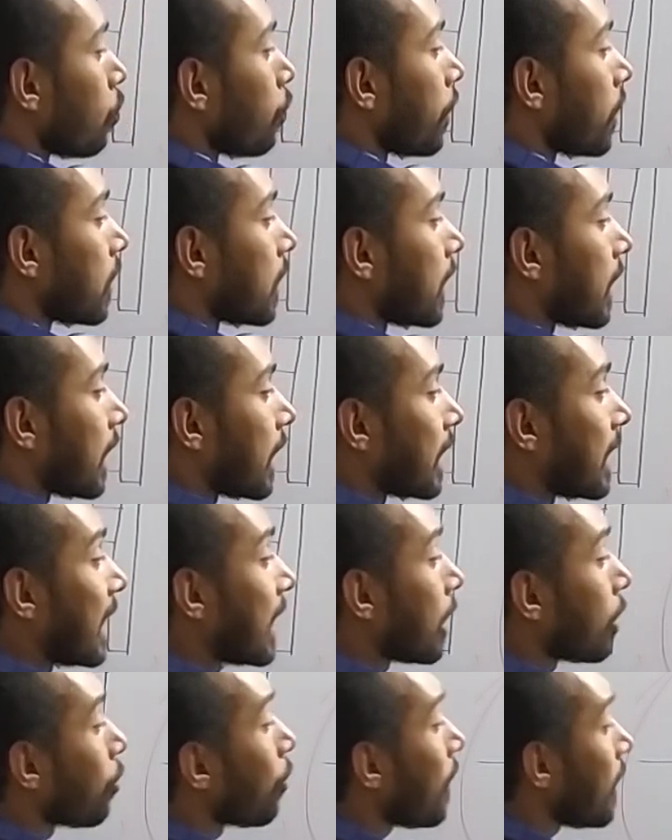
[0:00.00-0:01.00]
with a
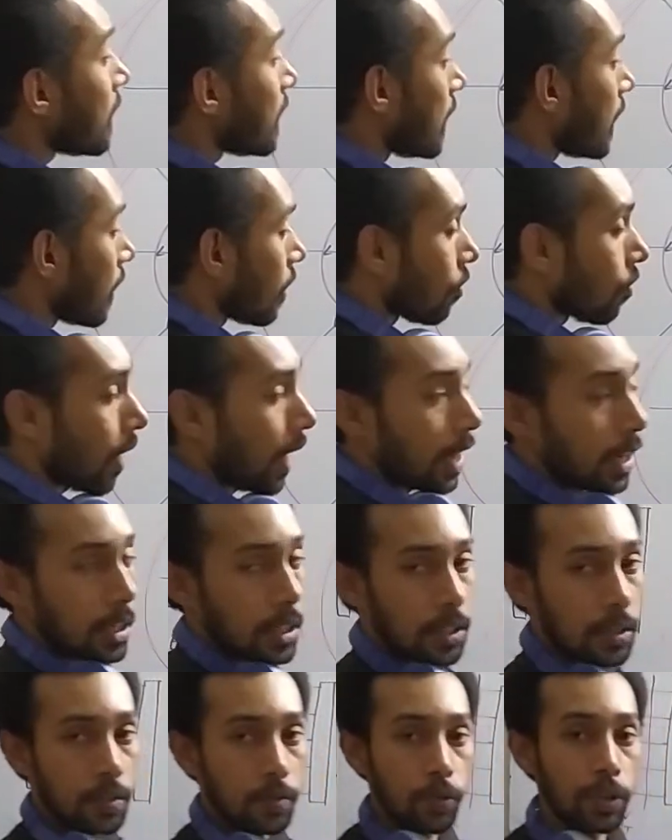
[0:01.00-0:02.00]
decreasing
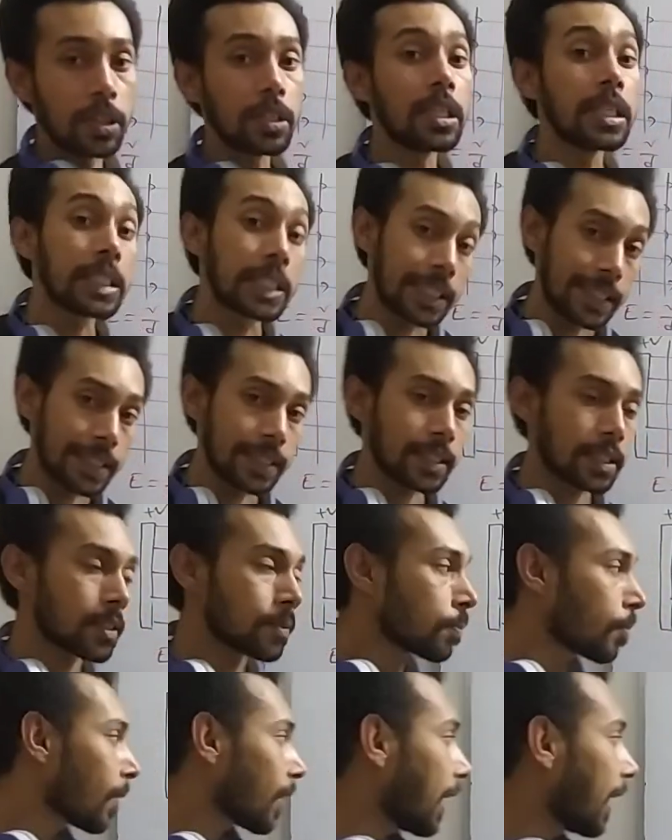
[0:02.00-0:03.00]
rate with distance,
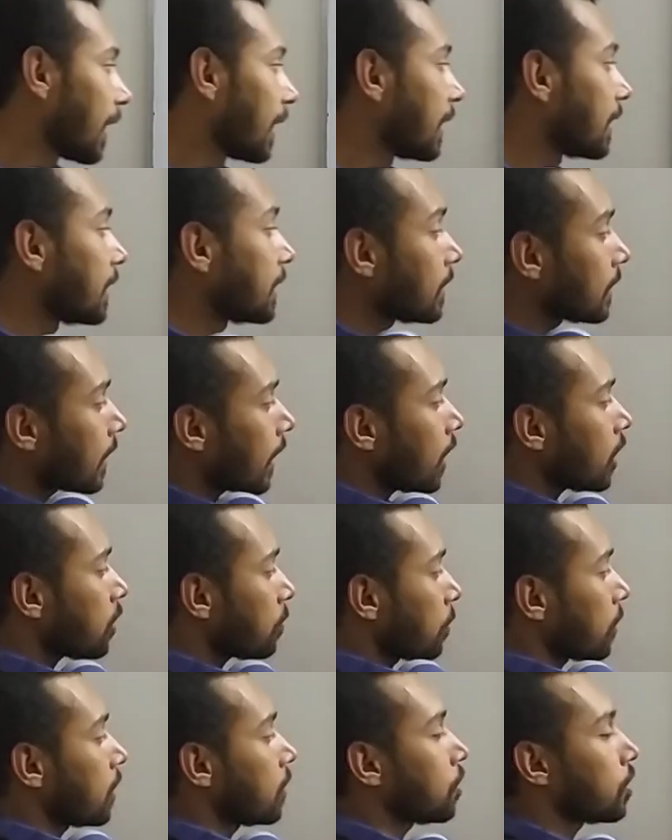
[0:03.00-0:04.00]
and in this
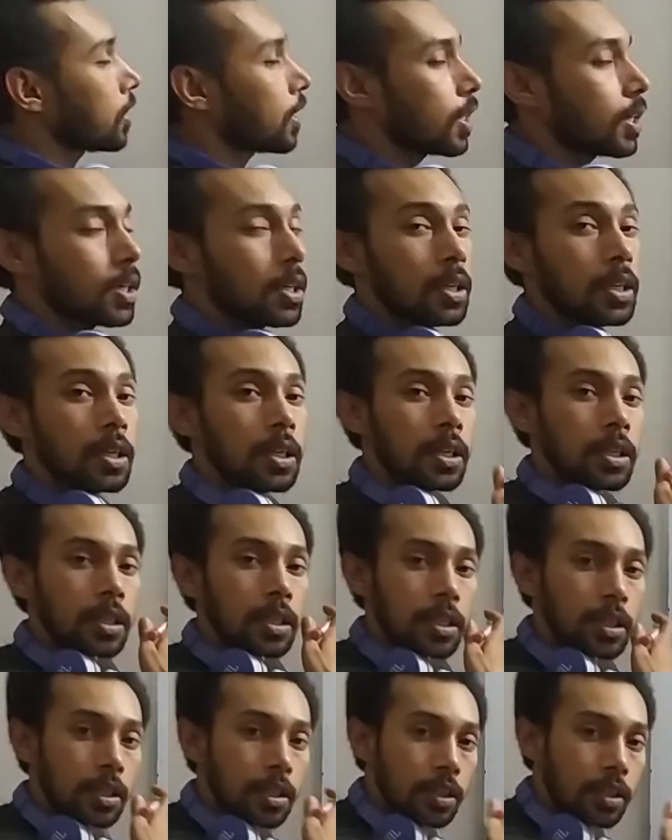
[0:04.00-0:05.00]
case potential
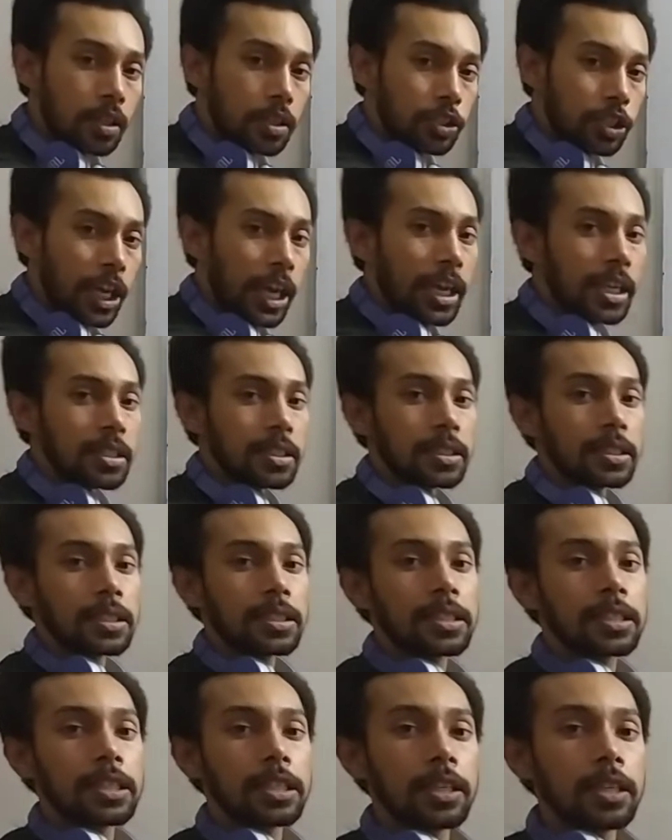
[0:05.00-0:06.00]

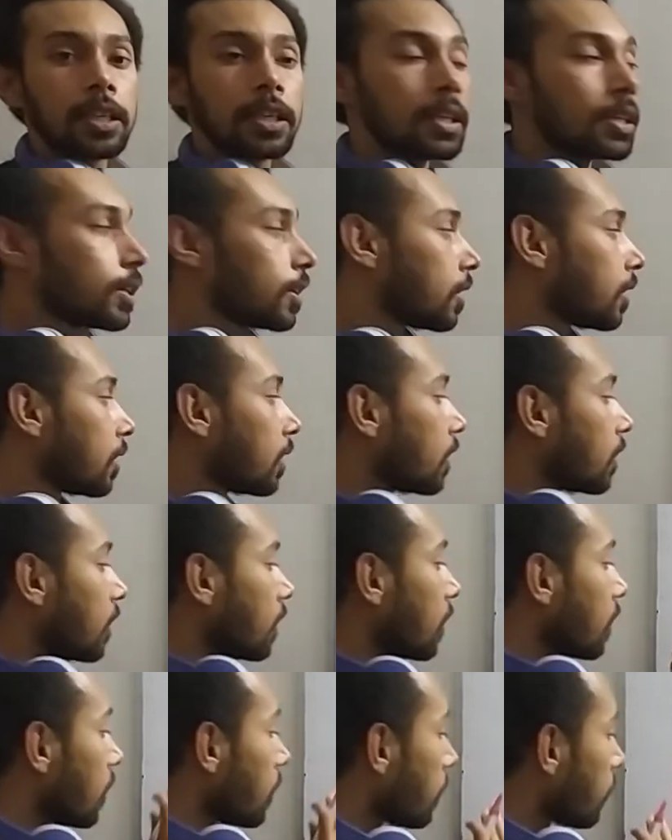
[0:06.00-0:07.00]
changes
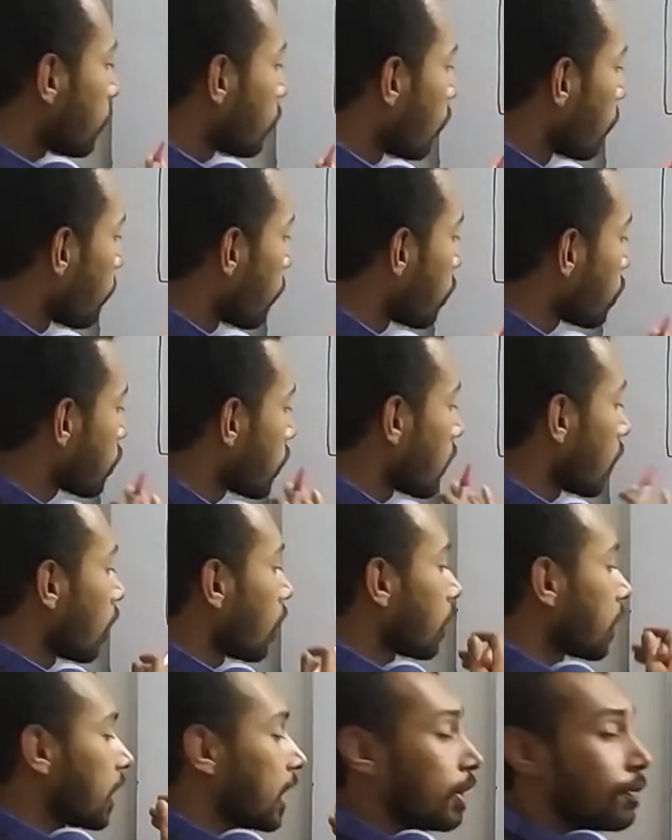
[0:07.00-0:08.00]
proportional
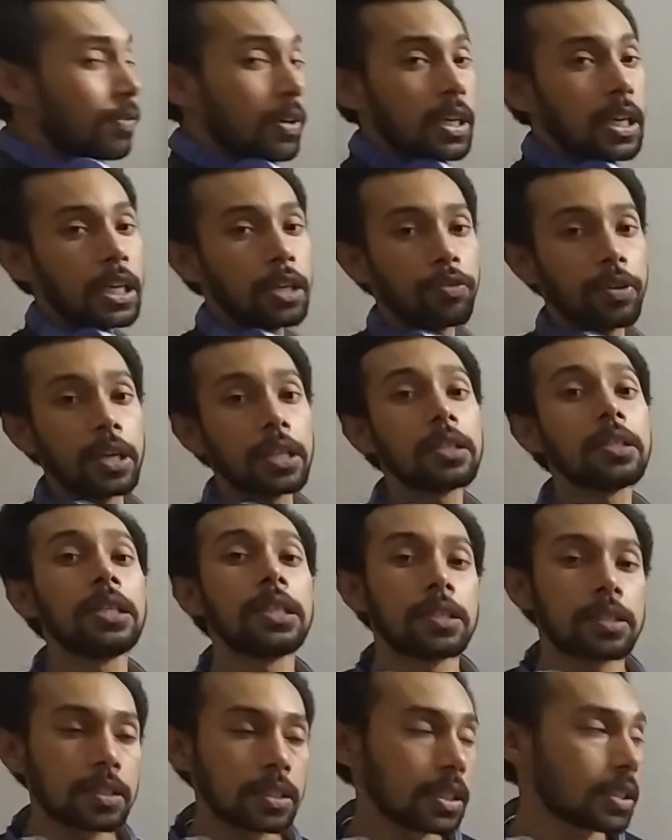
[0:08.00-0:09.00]
or evenly with
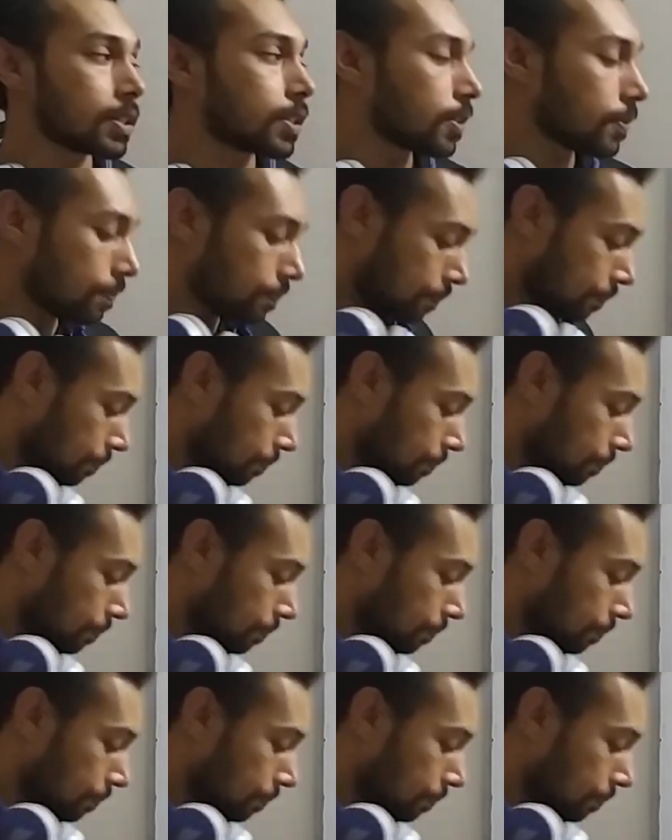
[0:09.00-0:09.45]
distance.